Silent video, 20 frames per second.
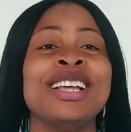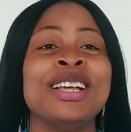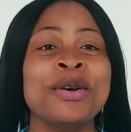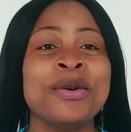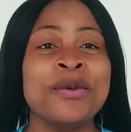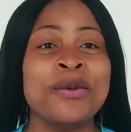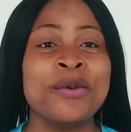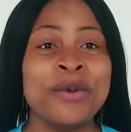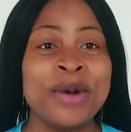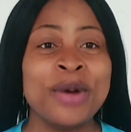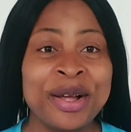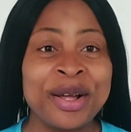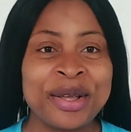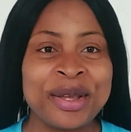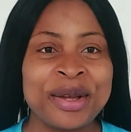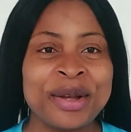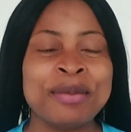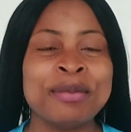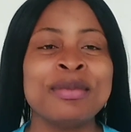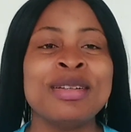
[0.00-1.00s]

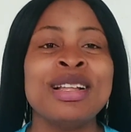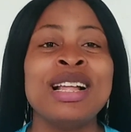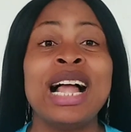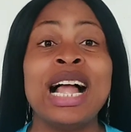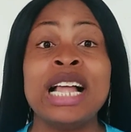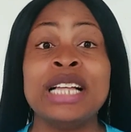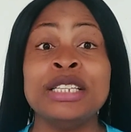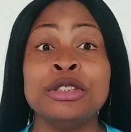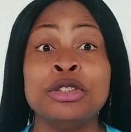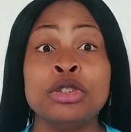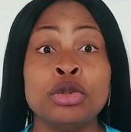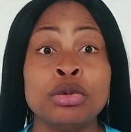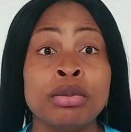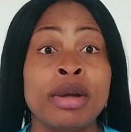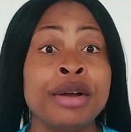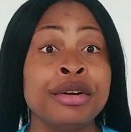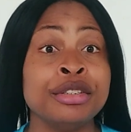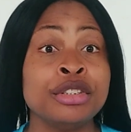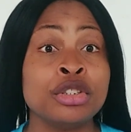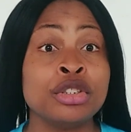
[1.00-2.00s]
Welcome. And to my
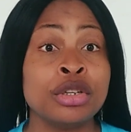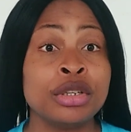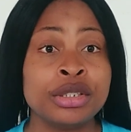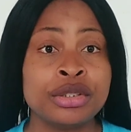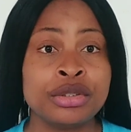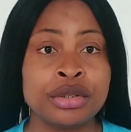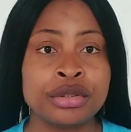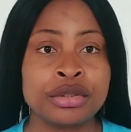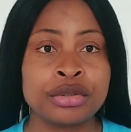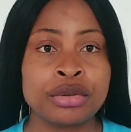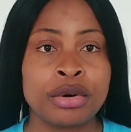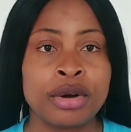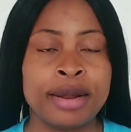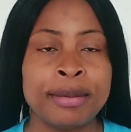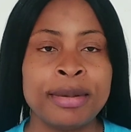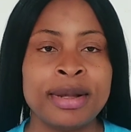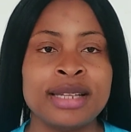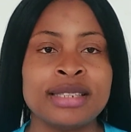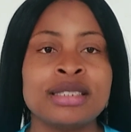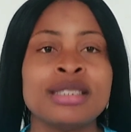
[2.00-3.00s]
returning
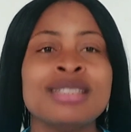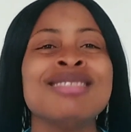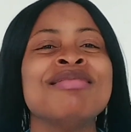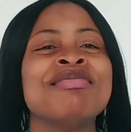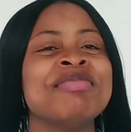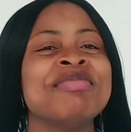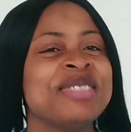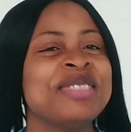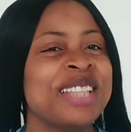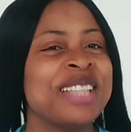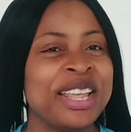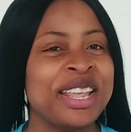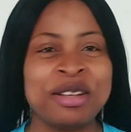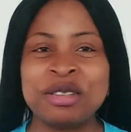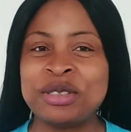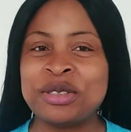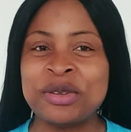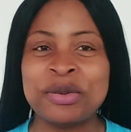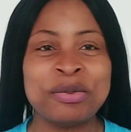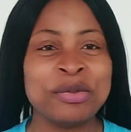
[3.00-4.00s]
subscribers, thank you
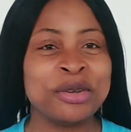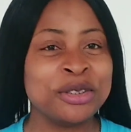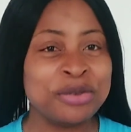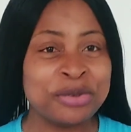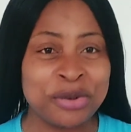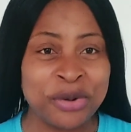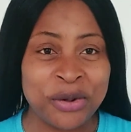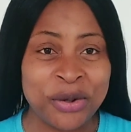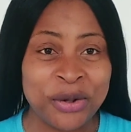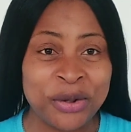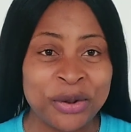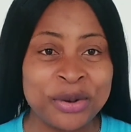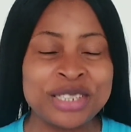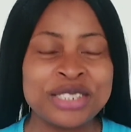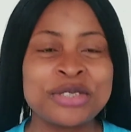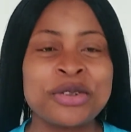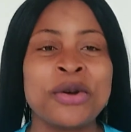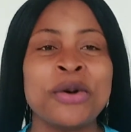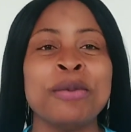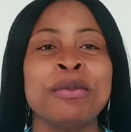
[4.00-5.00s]
so much for always
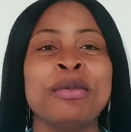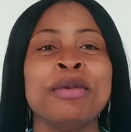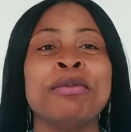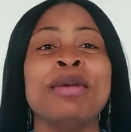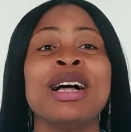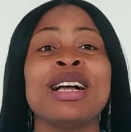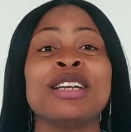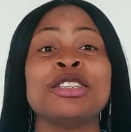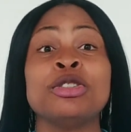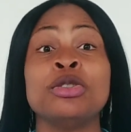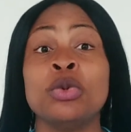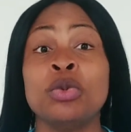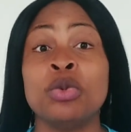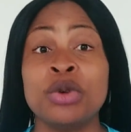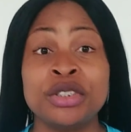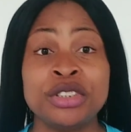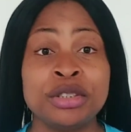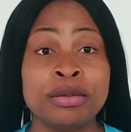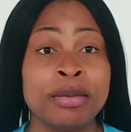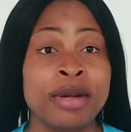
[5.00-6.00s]
coming back to watch
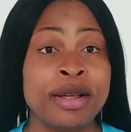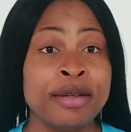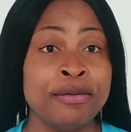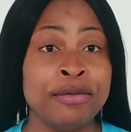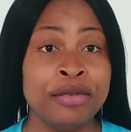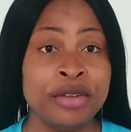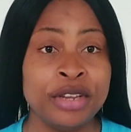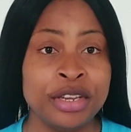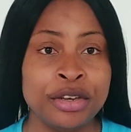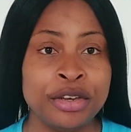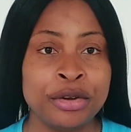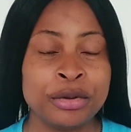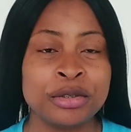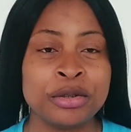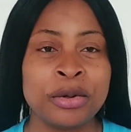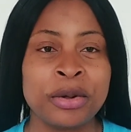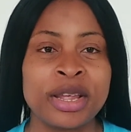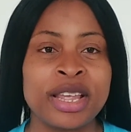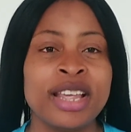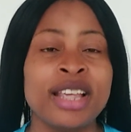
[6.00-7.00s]
my videos,
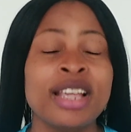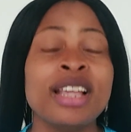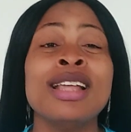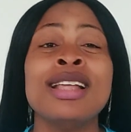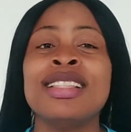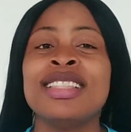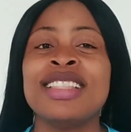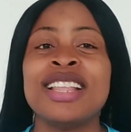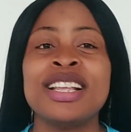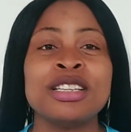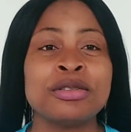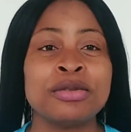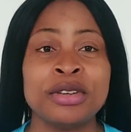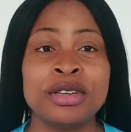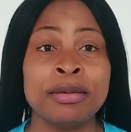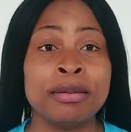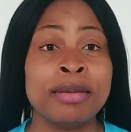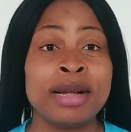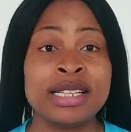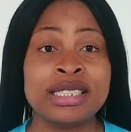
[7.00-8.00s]
okay? Thanks for the
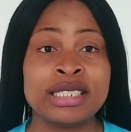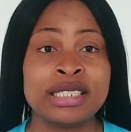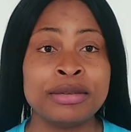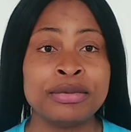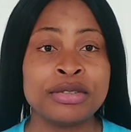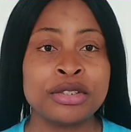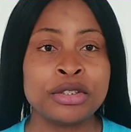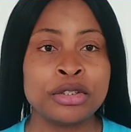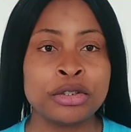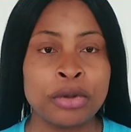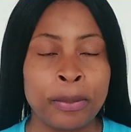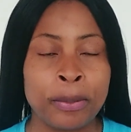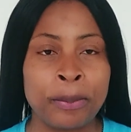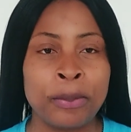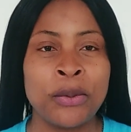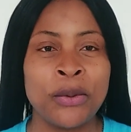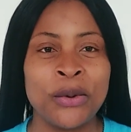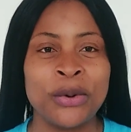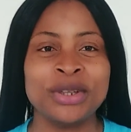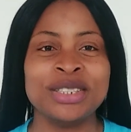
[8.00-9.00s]
massive
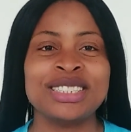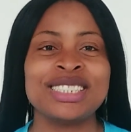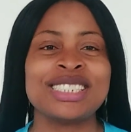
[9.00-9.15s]
support.